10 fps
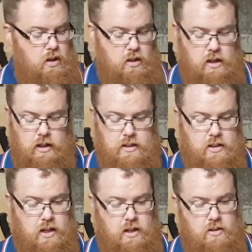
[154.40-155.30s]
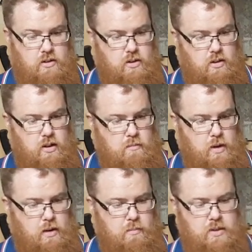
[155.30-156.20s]
Now let's get into the
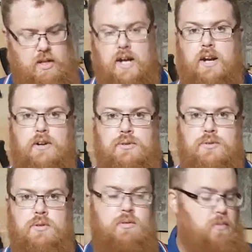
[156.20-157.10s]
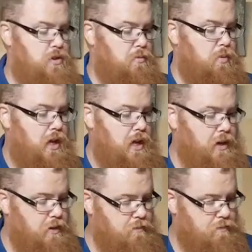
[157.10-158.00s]
meat and potatoes with the blade.